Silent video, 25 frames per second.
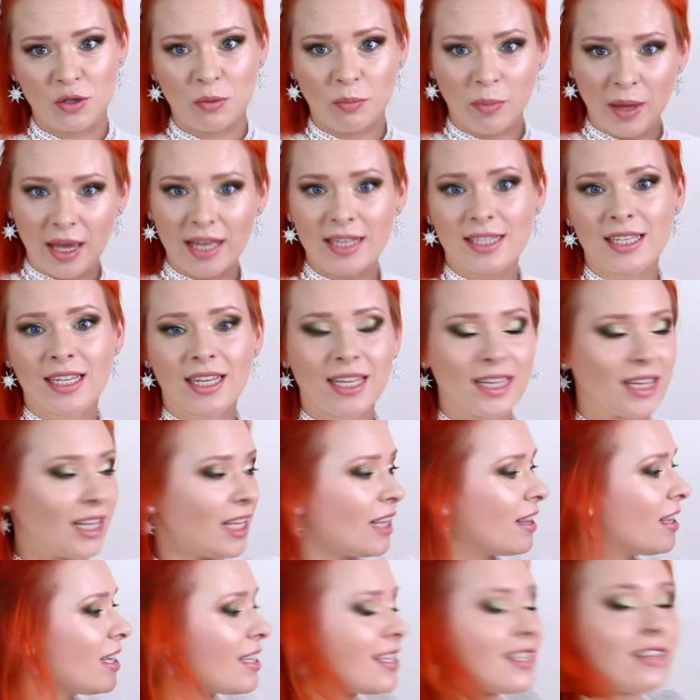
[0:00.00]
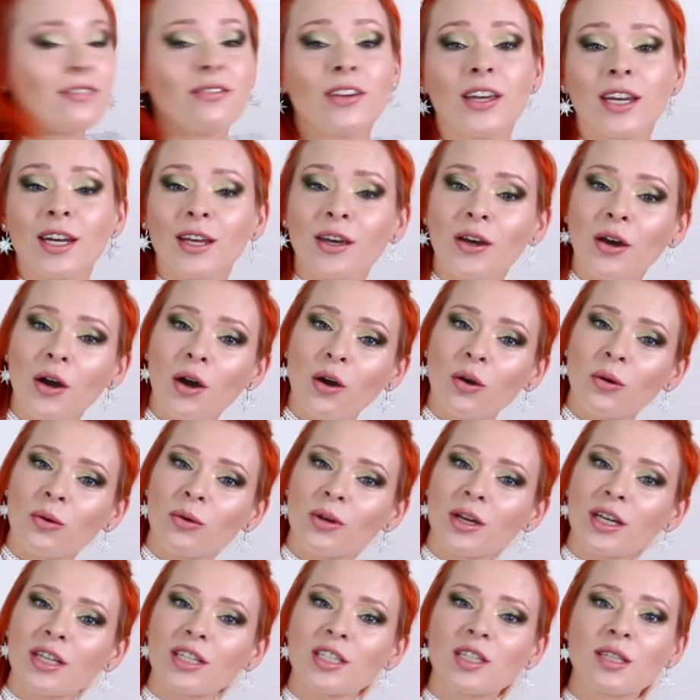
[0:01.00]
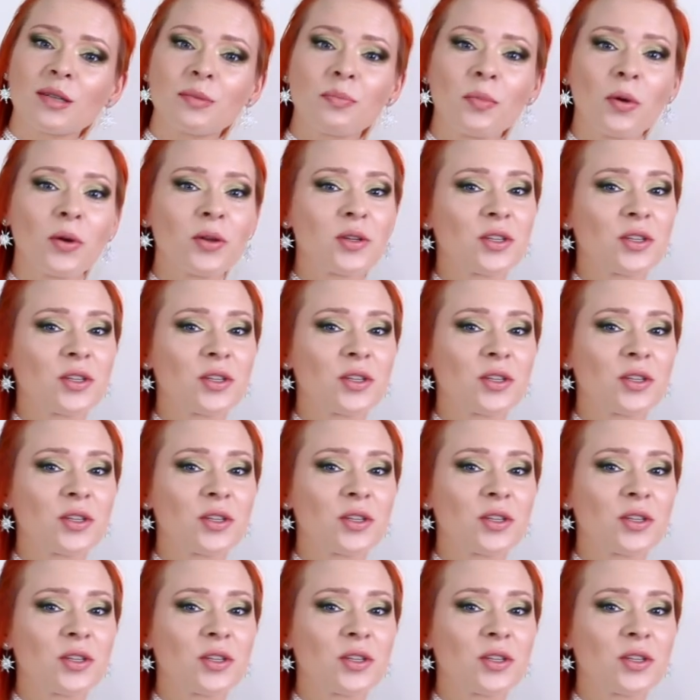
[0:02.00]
So basically this video is